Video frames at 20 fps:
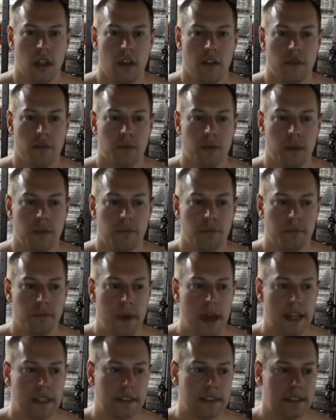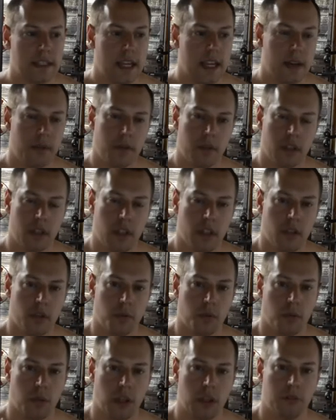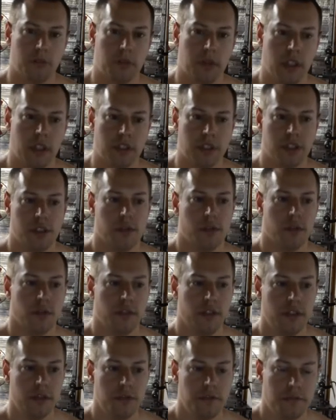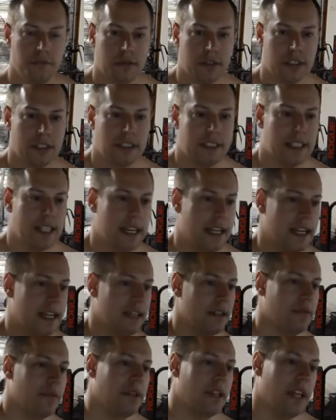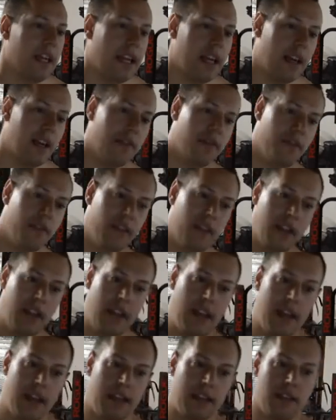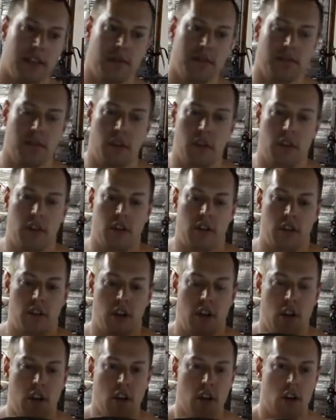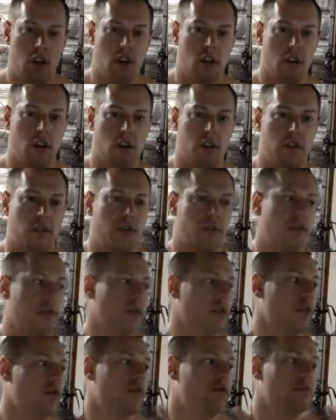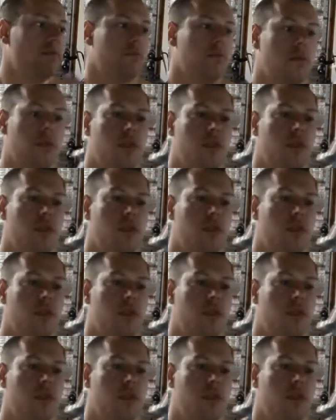Hey everyone, back today with another OnePlus year review. Today we have the Exmark Hard Chrome